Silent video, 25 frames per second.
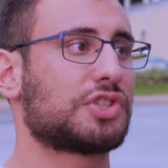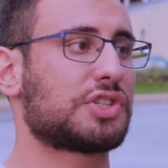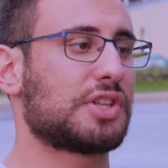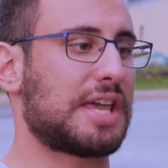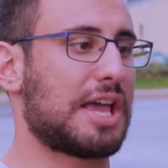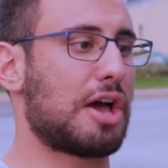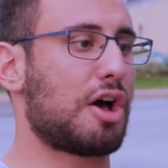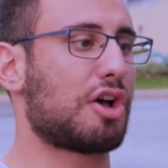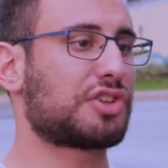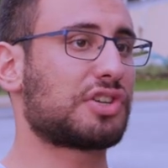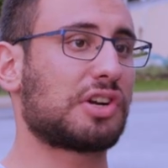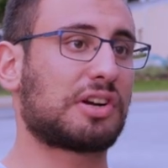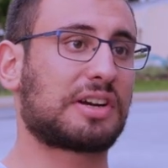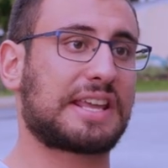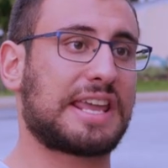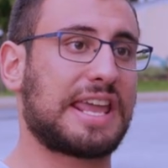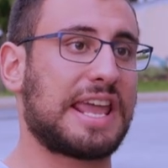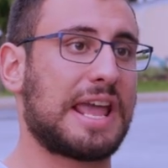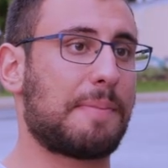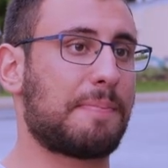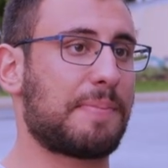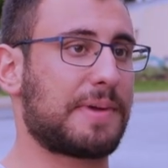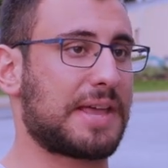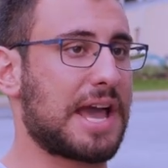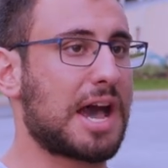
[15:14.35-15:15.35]
So they all start
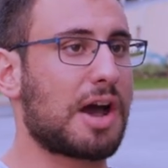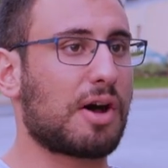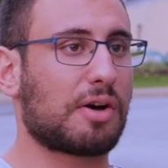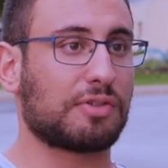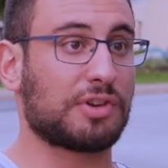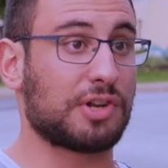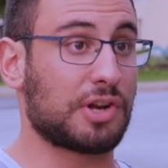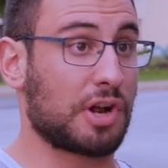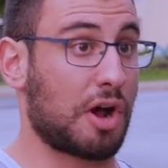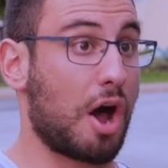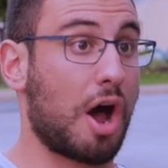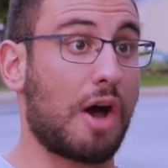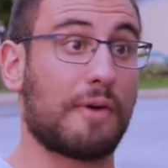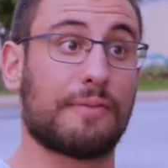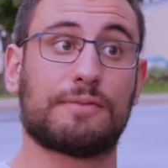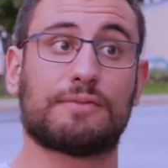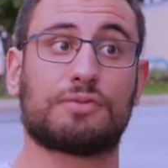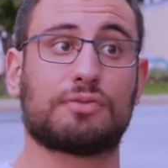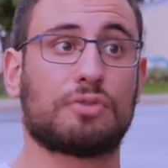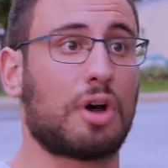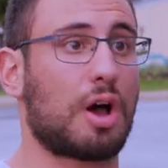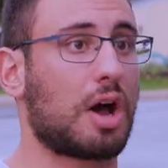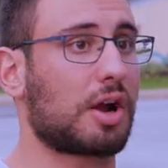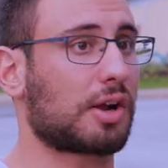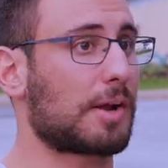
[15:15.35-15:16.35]
camping out, you know,
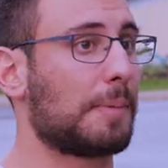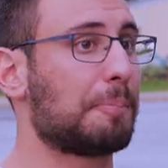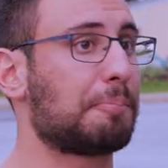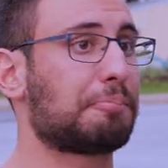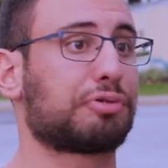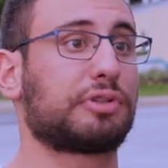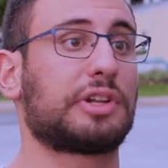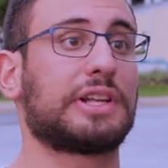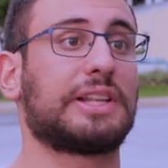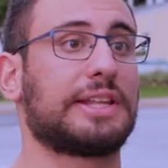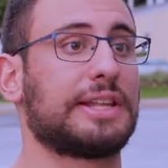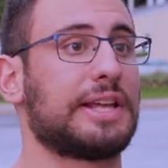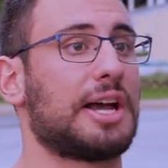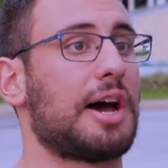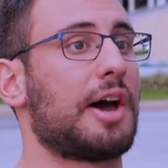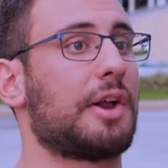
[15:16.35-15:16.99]
completely